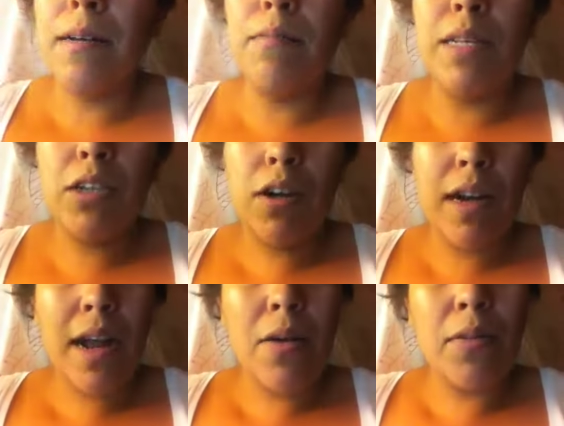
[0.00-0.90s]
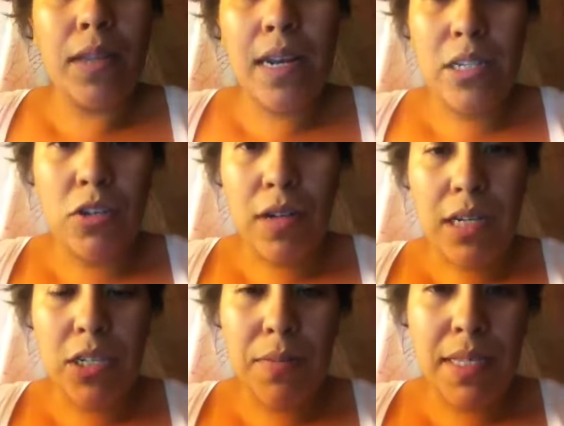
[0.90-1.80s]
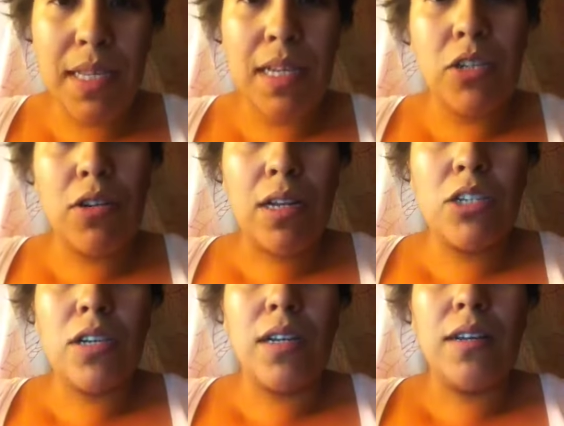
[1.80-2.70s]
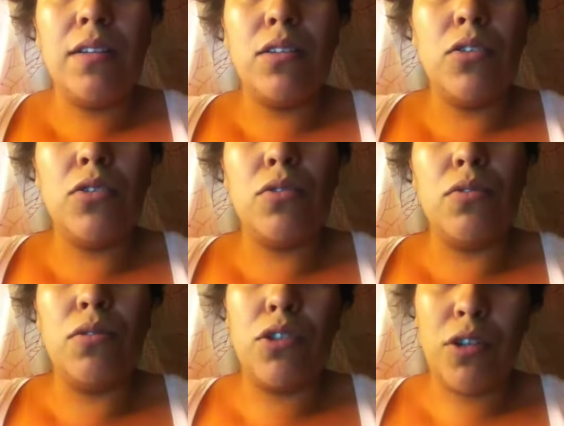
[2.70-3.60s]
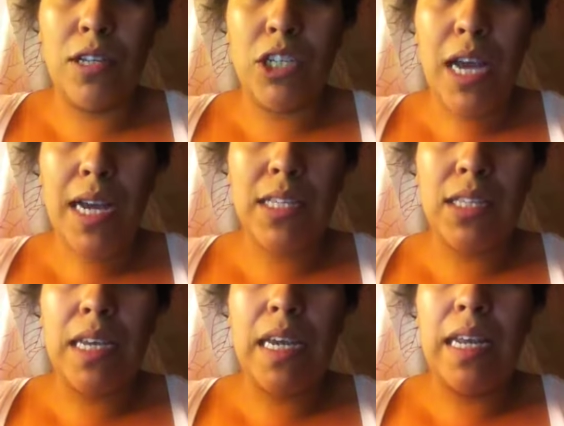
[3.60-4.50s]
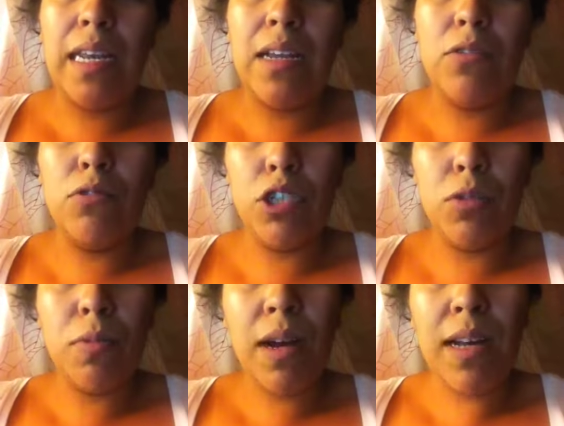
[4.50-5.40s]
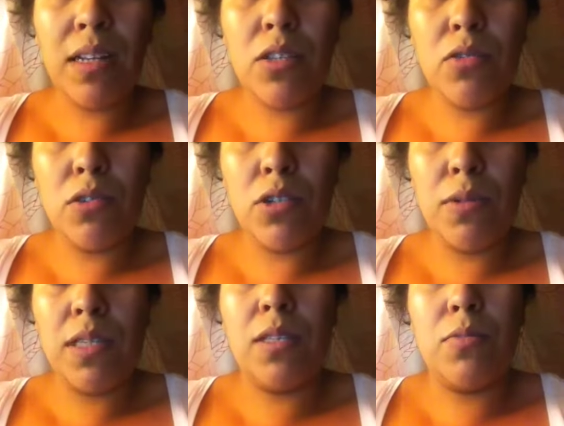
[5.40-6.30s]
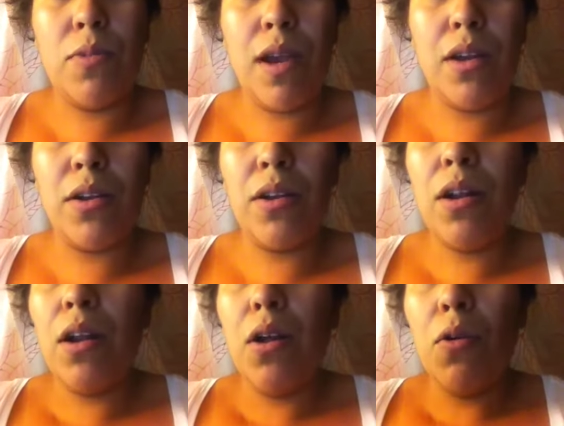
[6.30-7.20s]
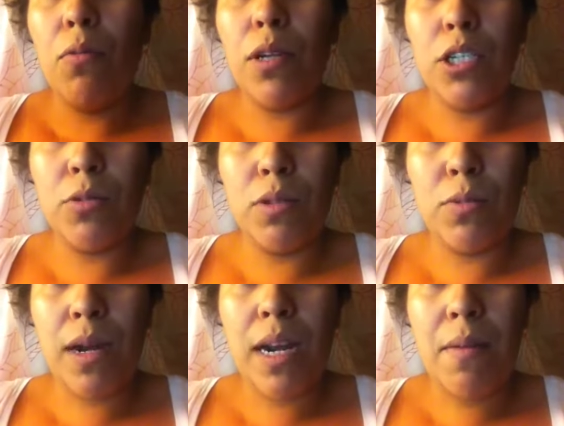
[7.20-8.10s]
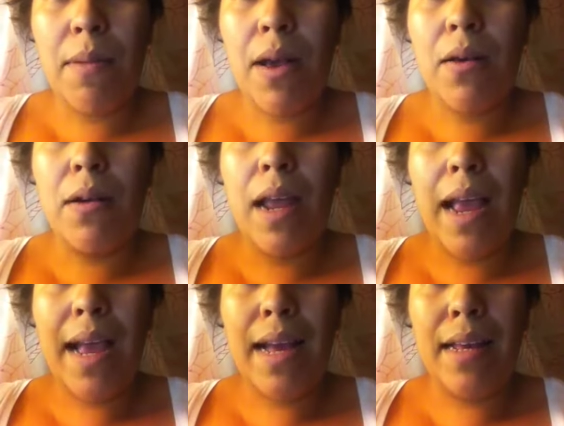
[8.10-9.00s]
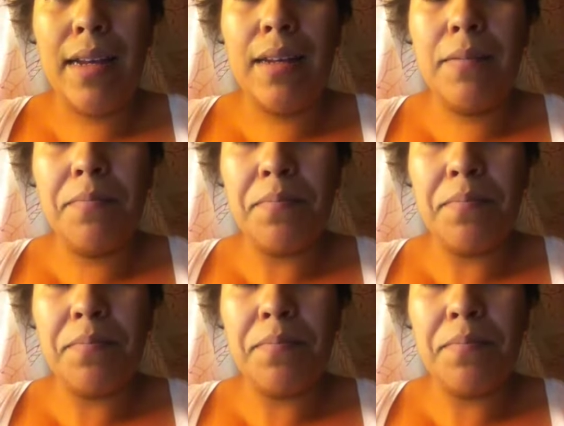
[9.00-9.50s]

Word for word: we started out with an introduction, basic introduction to Shirley Jackson, who she was, who she was as a writer, what she was writing about, and